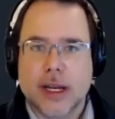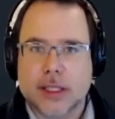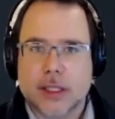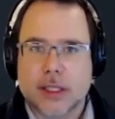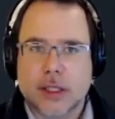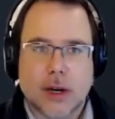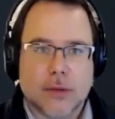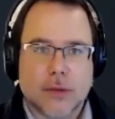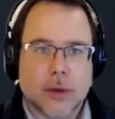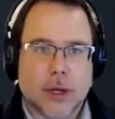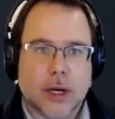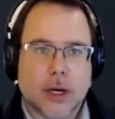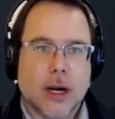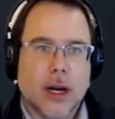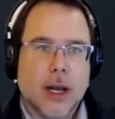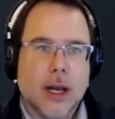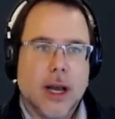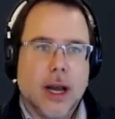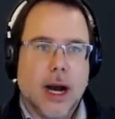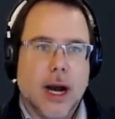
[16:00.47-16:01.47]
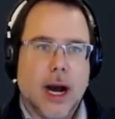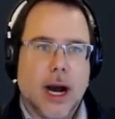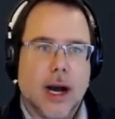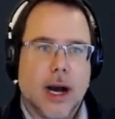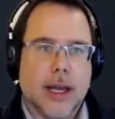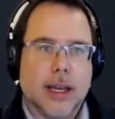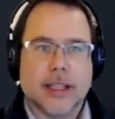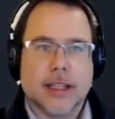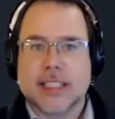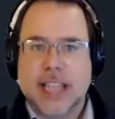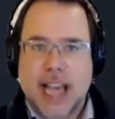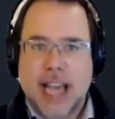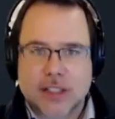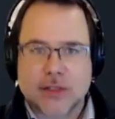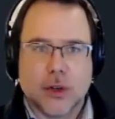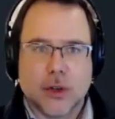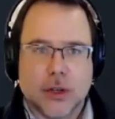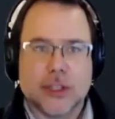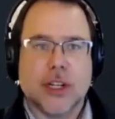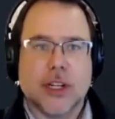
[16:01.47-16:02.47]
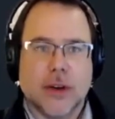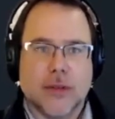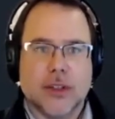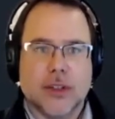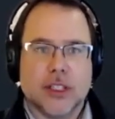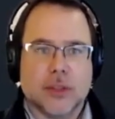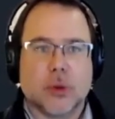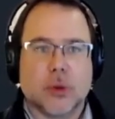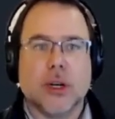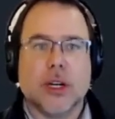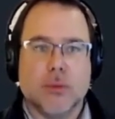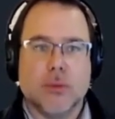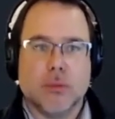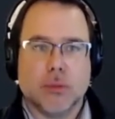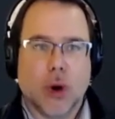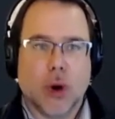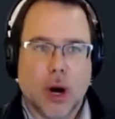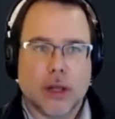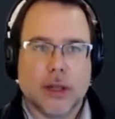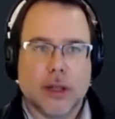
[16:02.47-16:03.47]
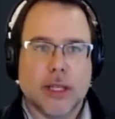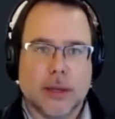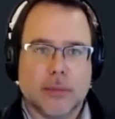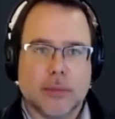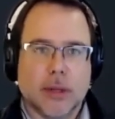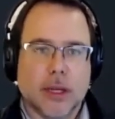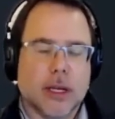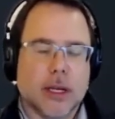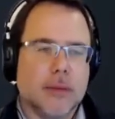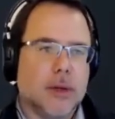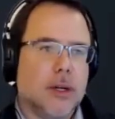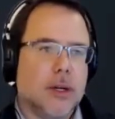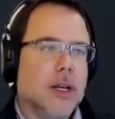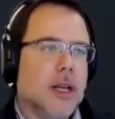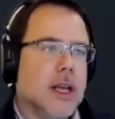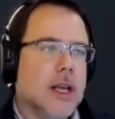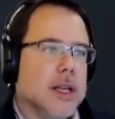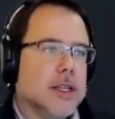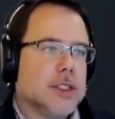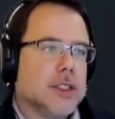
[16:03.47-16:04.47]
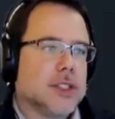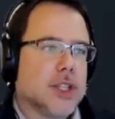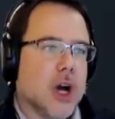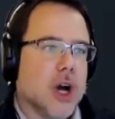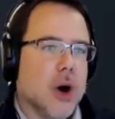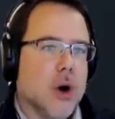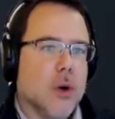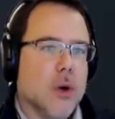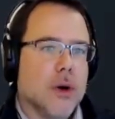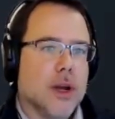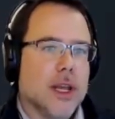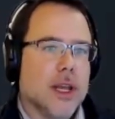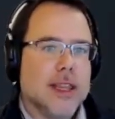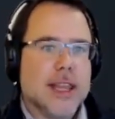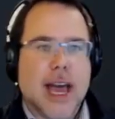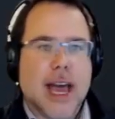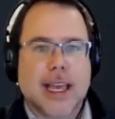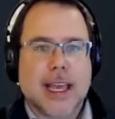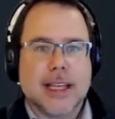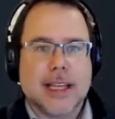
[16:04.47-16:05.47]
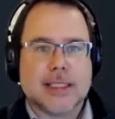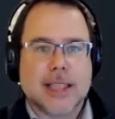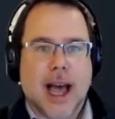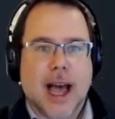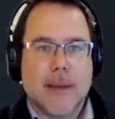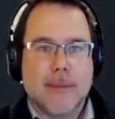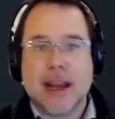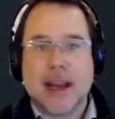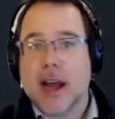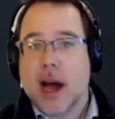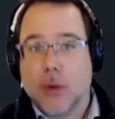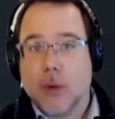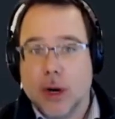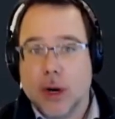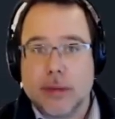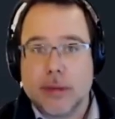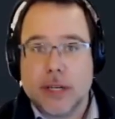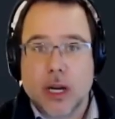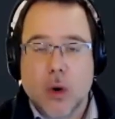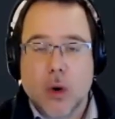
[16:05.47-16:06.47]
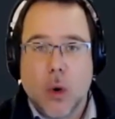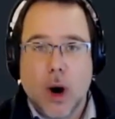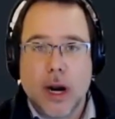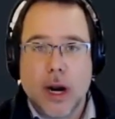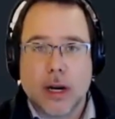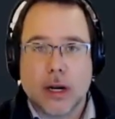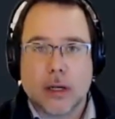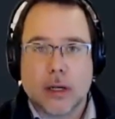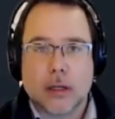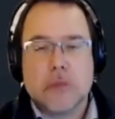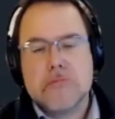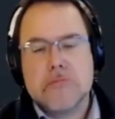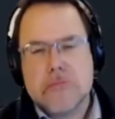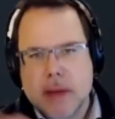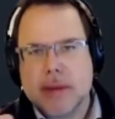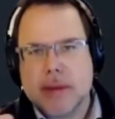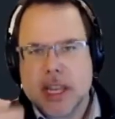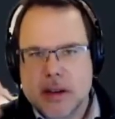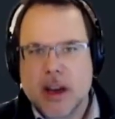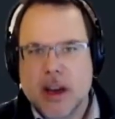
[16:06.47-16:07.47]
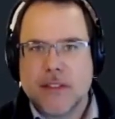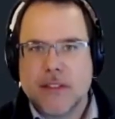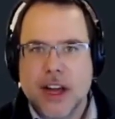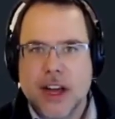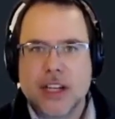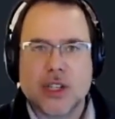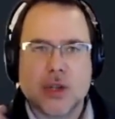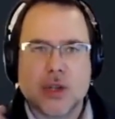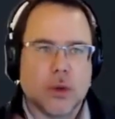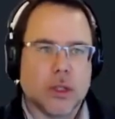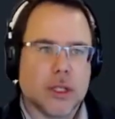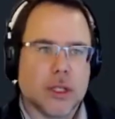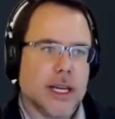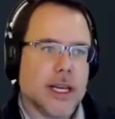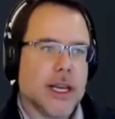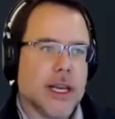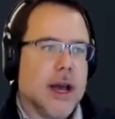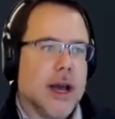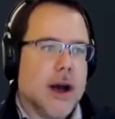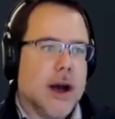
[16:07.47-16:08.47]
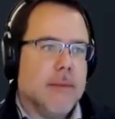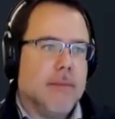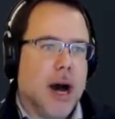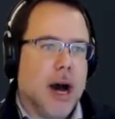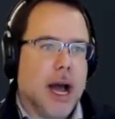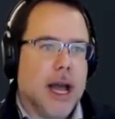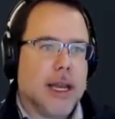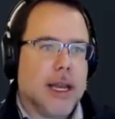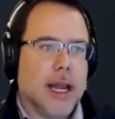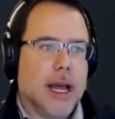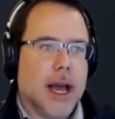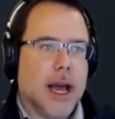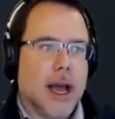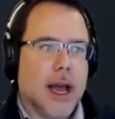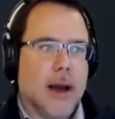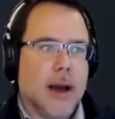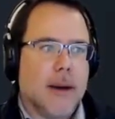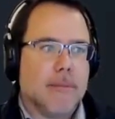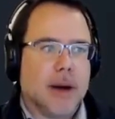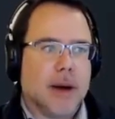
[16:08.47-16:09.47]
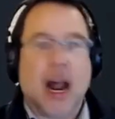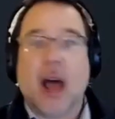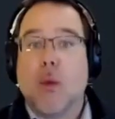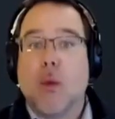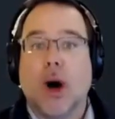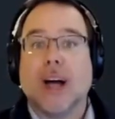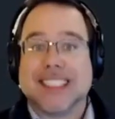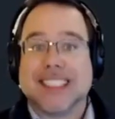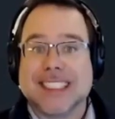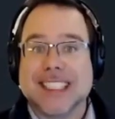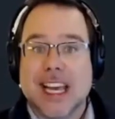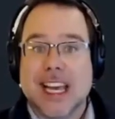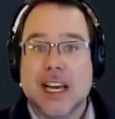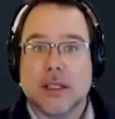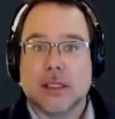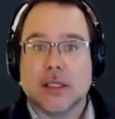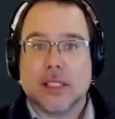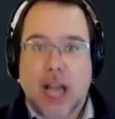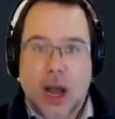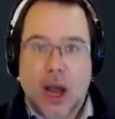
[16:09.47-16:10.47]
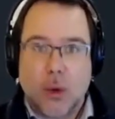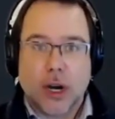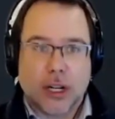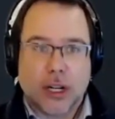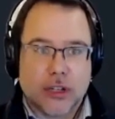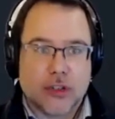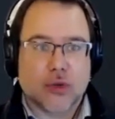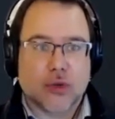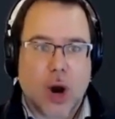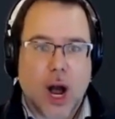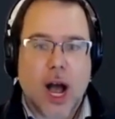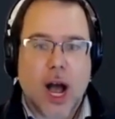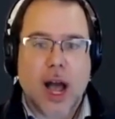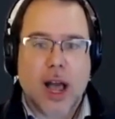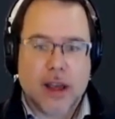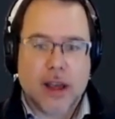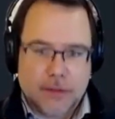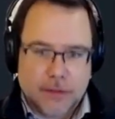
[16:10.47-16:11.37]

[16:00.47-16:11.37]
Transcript: software, and a SaaS version of it is pretty broadly applicable. So in that case, I may not want to be acquired, maybe eventually, but I want sales. I want to drive,